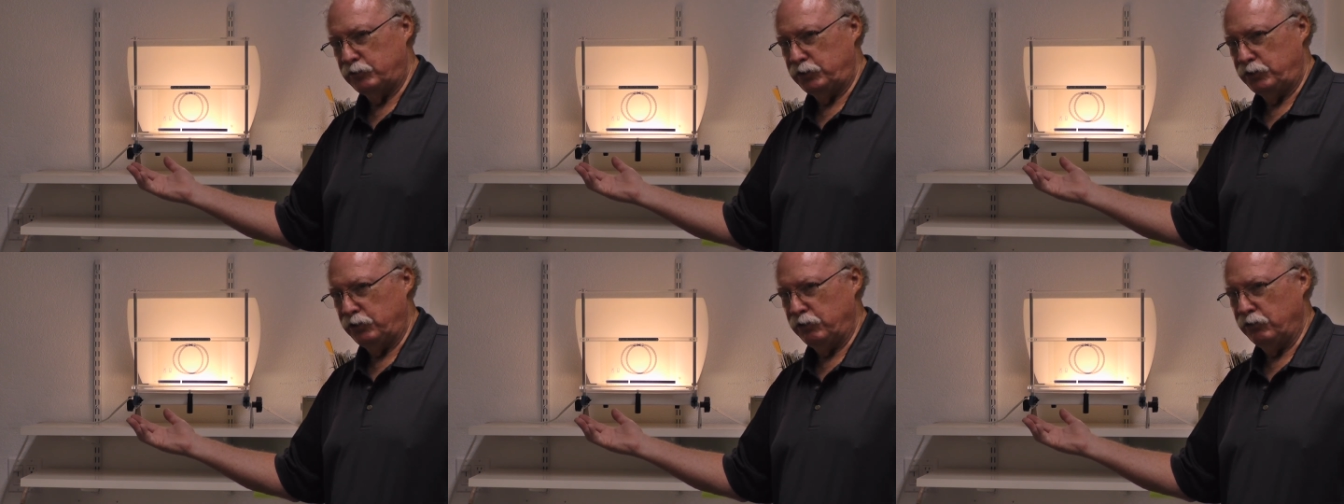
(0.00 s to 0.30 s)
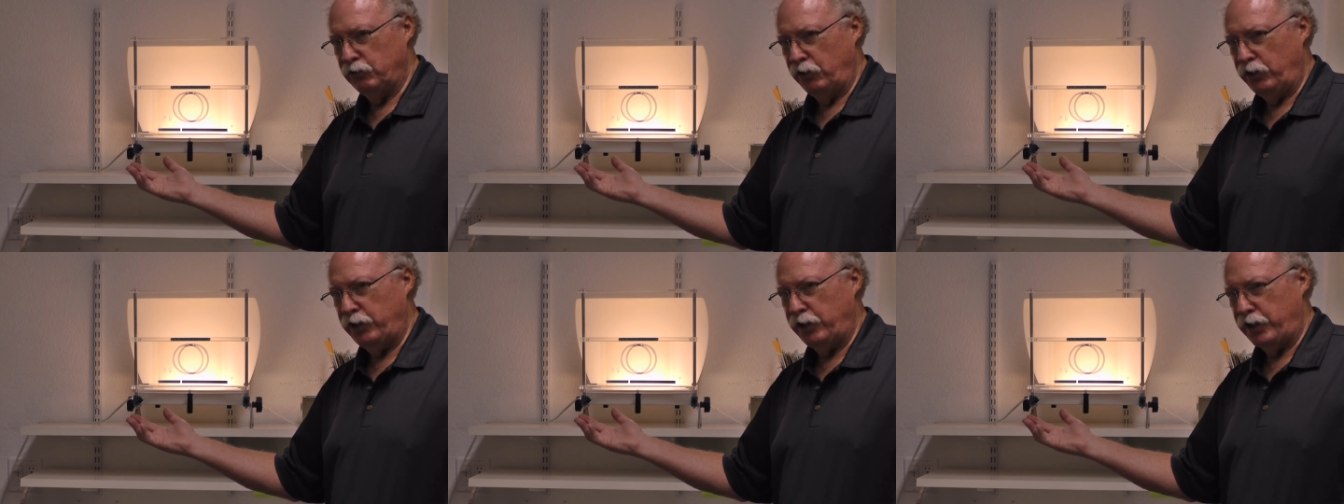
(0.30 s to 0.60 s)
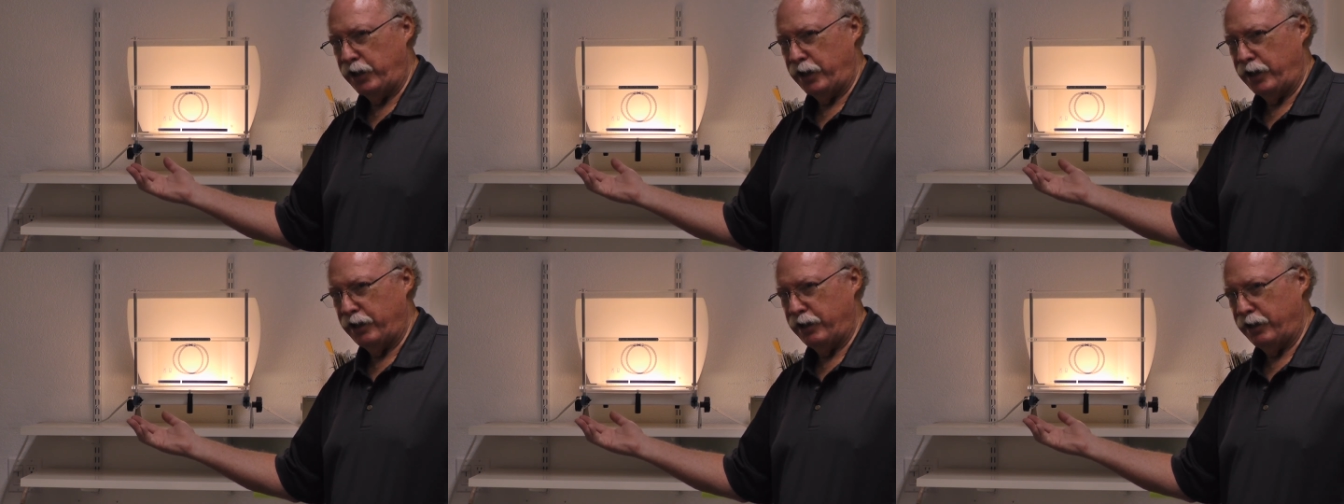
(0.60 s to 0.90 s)
You're looking
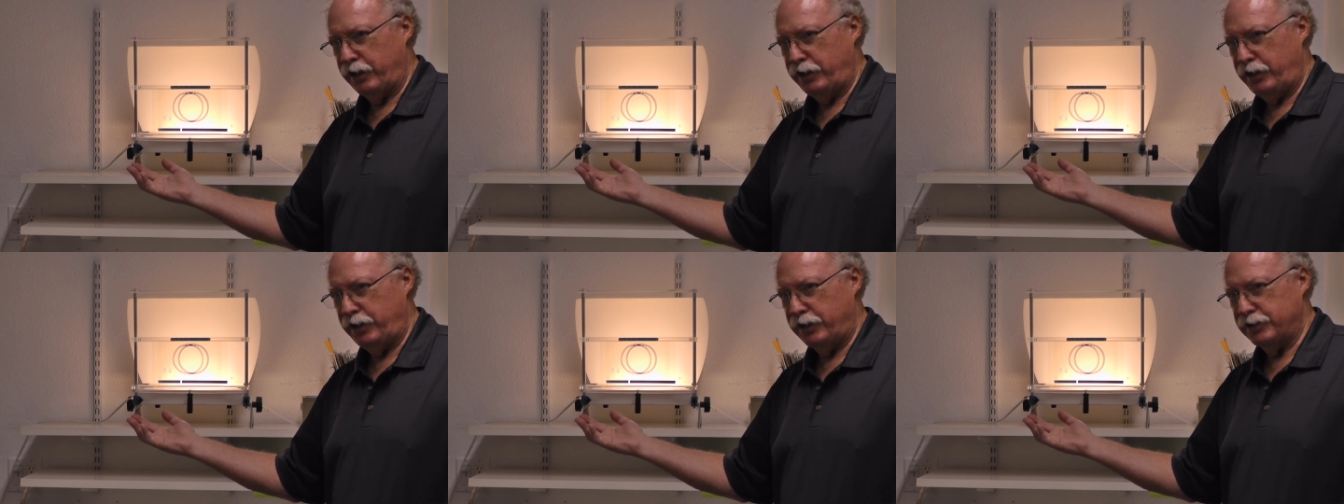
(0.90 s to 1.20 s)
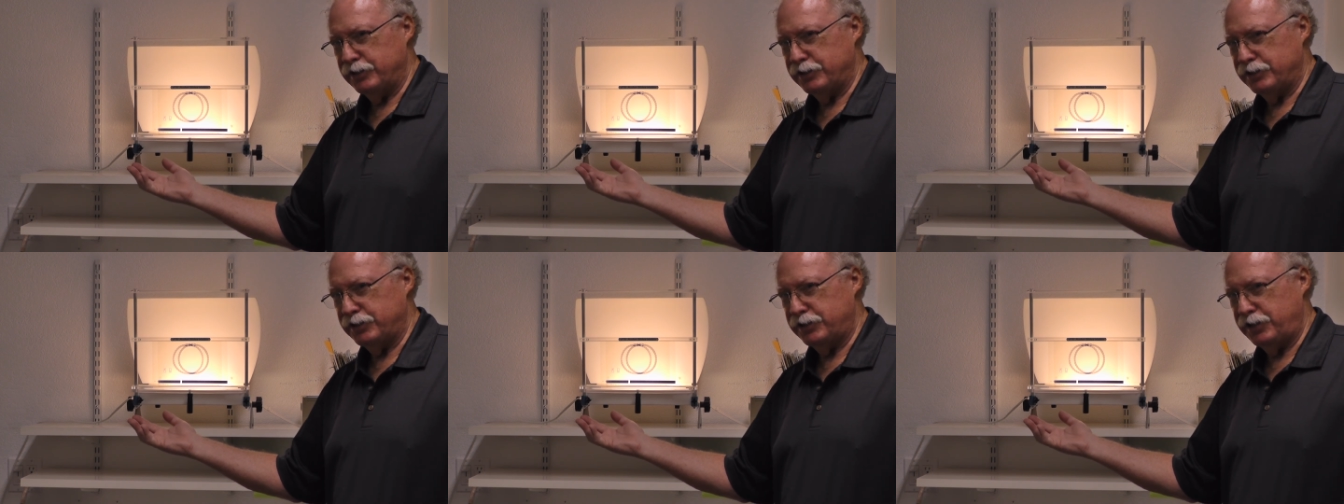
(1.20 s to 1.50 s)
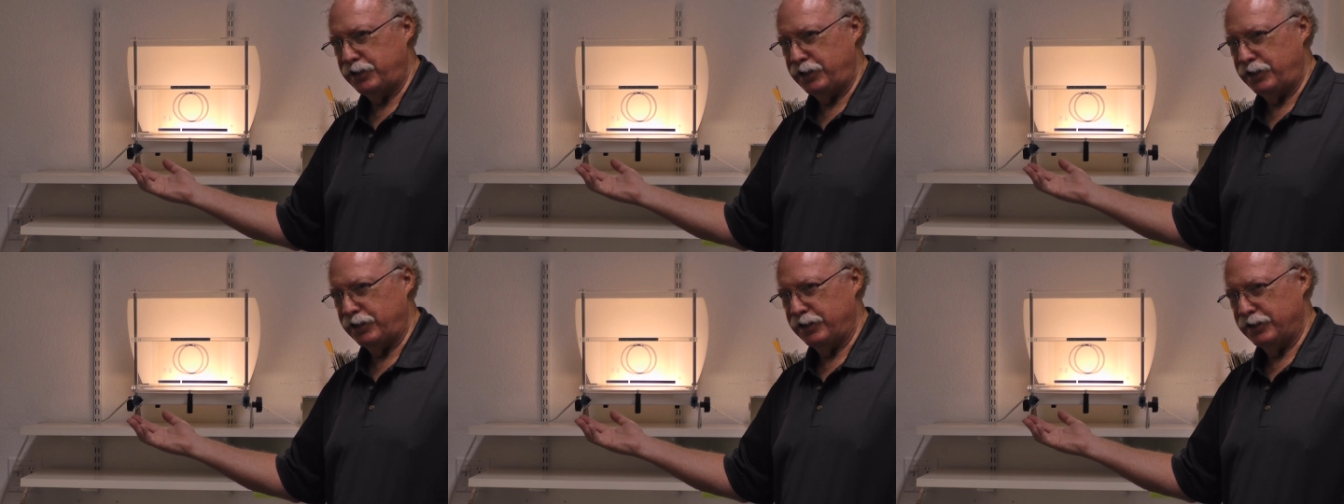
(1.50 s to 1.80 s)
at it. I, I can't I think
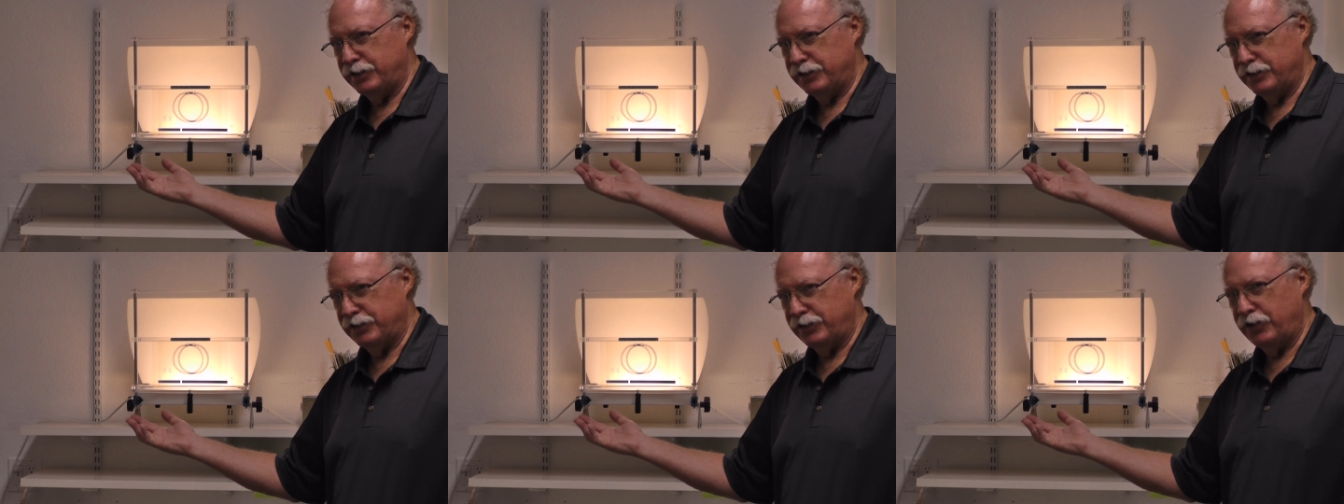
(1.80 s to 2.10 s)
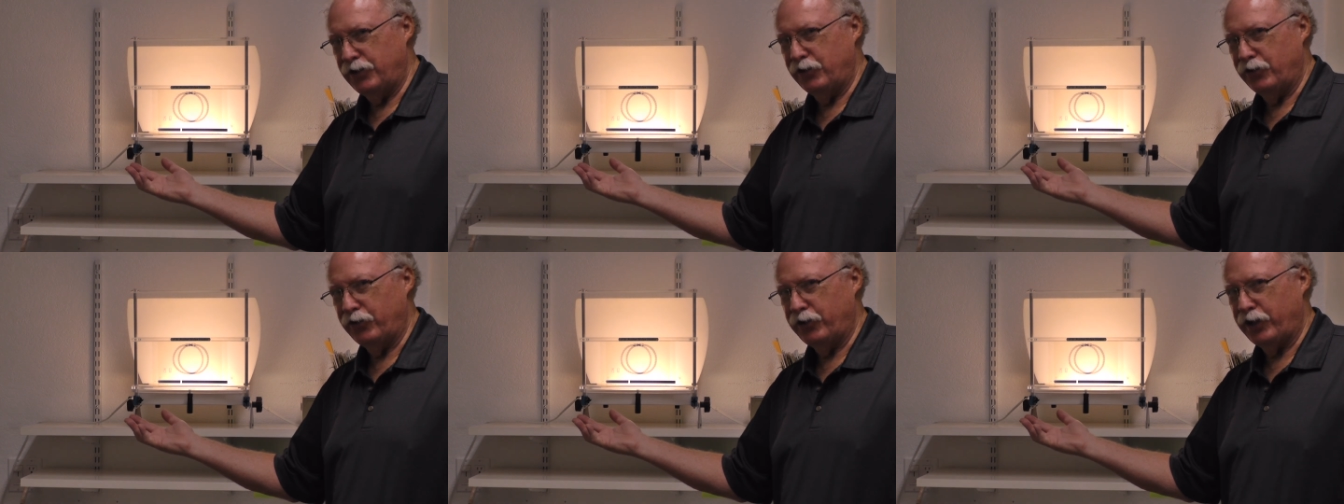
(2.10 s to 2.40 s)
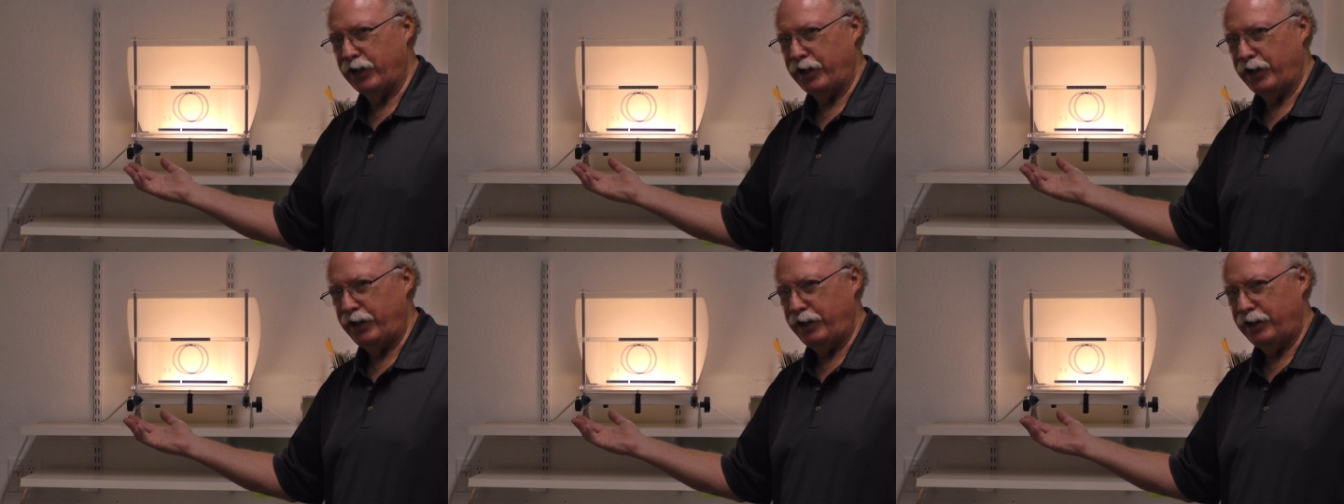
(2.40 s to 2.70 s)
see it got smaller.
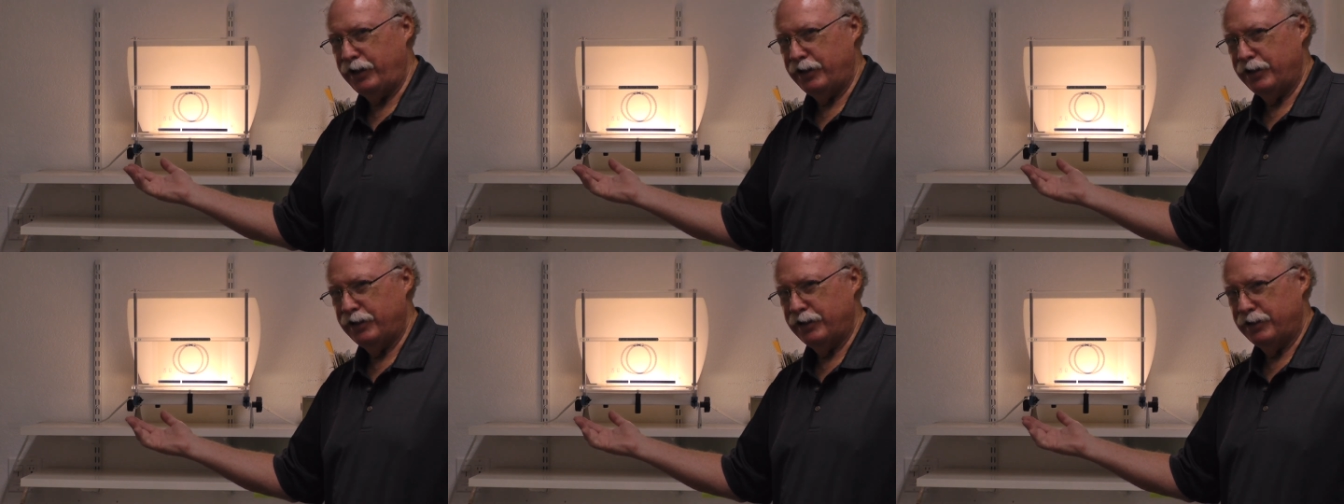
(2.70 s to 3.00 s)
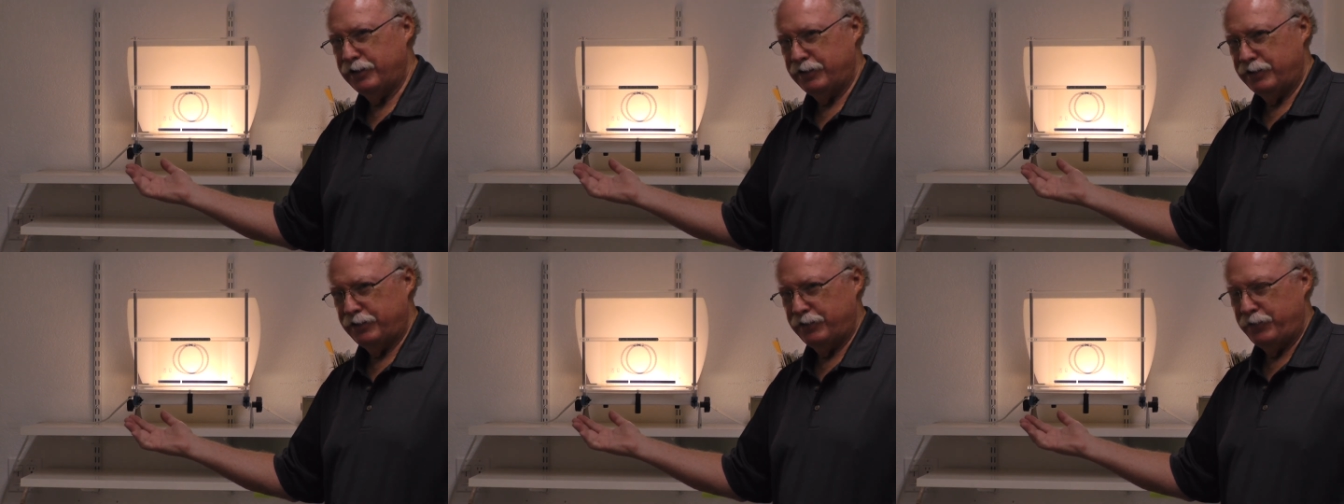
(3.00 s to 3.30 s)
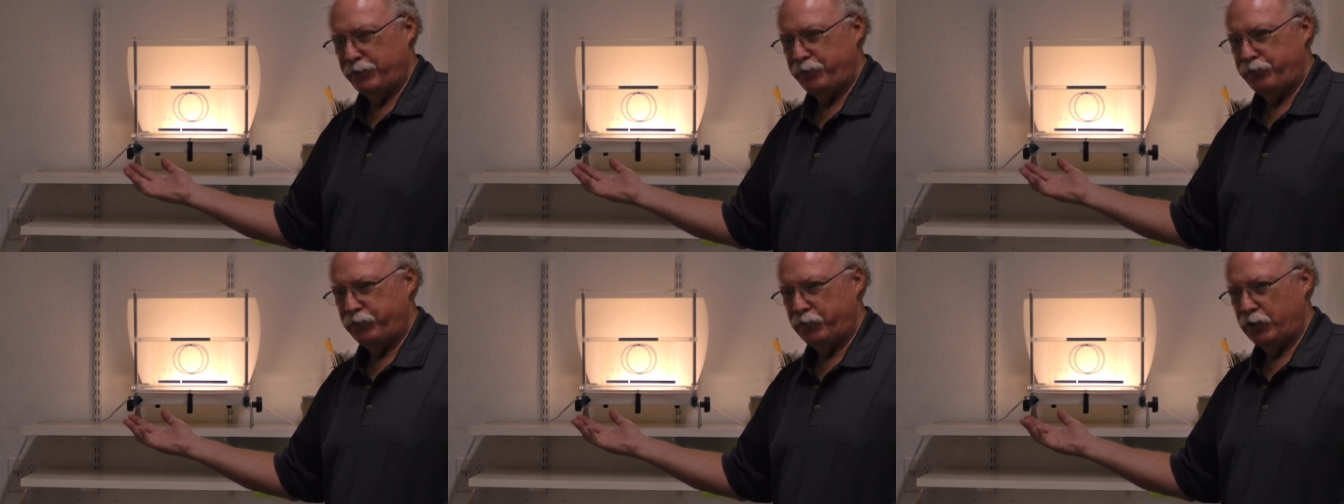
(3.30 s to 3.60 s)
Okay.